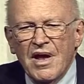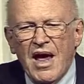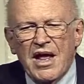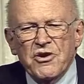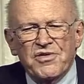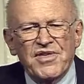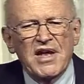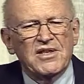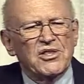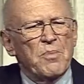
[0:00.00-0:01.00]
And you think
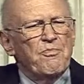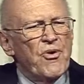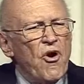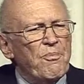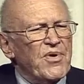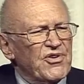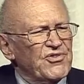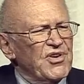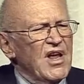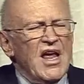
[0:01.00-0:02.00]
that the
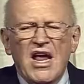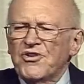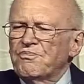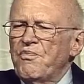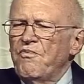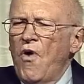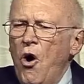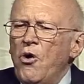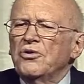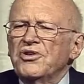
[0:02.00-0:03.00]
purpose is
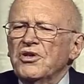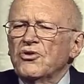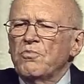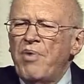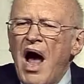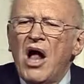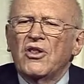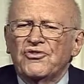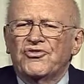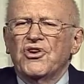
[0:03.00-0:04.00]
holding the
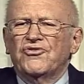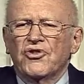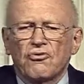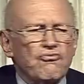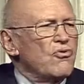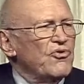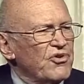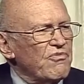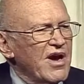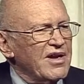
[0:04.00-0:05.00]
policies and the rules
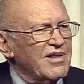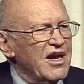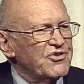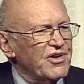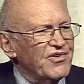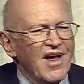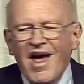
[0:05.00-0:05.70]
and regulations.